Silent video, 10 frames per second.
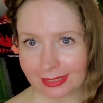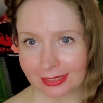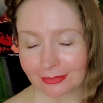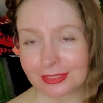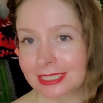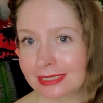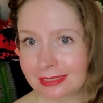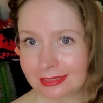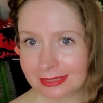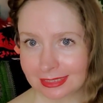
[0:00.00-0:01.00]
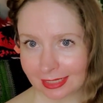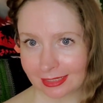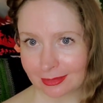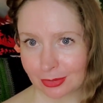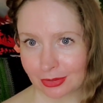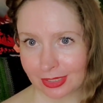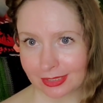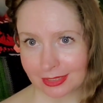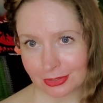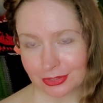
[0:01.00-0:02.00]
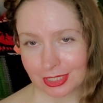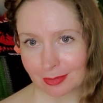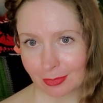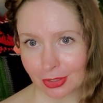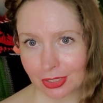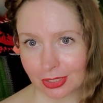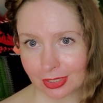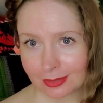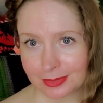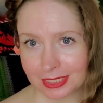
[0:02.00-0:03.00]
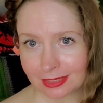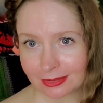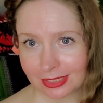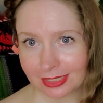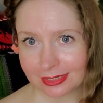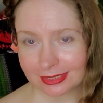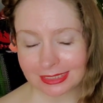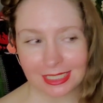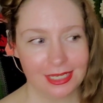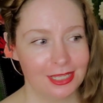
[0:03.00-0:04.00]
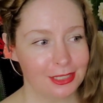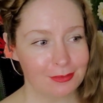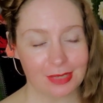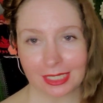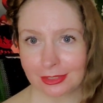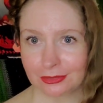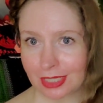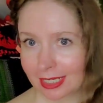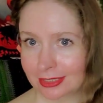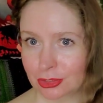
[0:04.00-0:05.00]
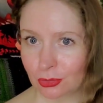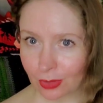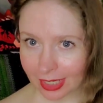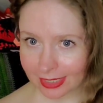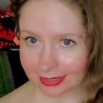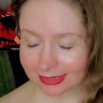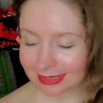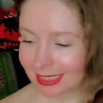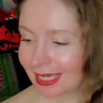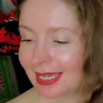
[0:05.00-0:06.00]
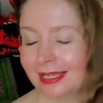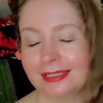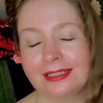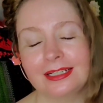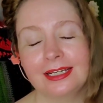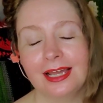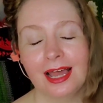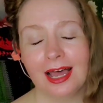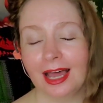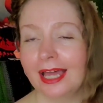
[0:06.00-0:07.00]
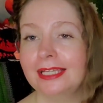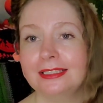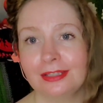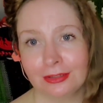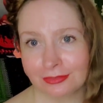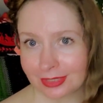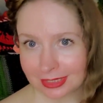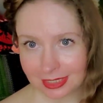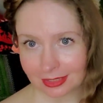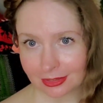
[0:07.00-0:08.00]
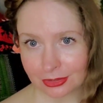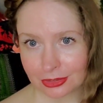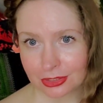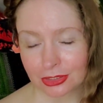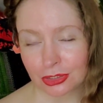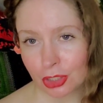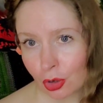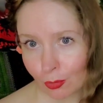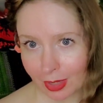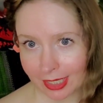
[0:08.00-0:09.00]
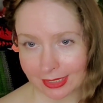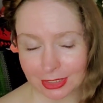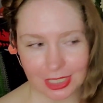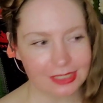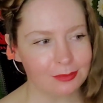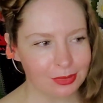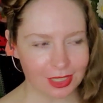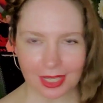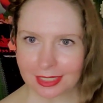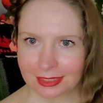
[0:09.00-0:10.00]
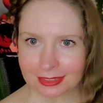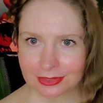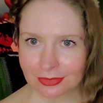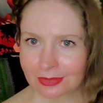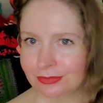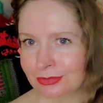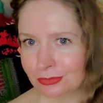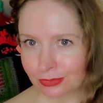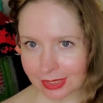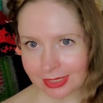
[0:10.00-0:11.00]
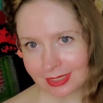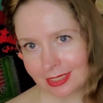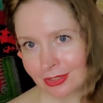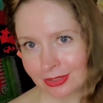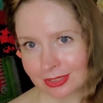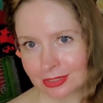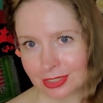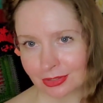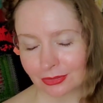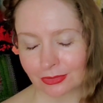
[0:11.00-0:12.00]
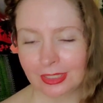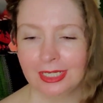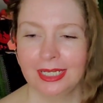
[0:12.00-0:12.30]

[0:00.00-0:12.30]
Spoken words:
It was the second book in the Thursday Murder Club series, The Man Who Died Twice, and I love these characters so much. And the plot in this one was really good too.